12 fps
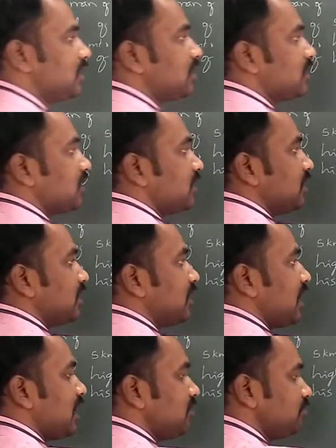
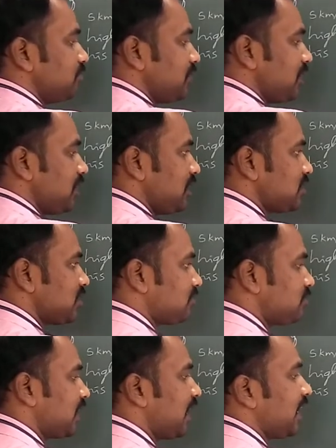lamp is
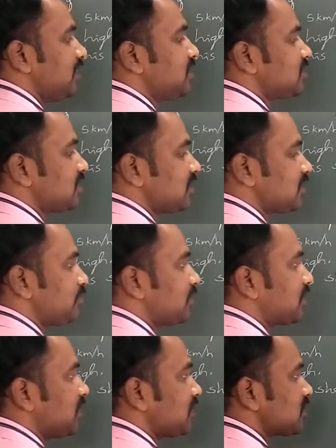of the height 6
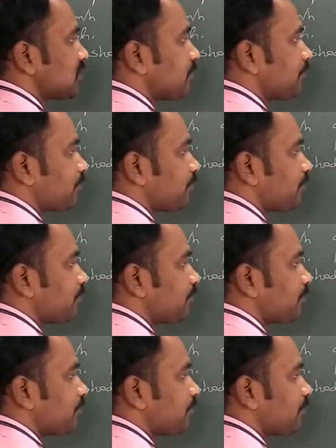meters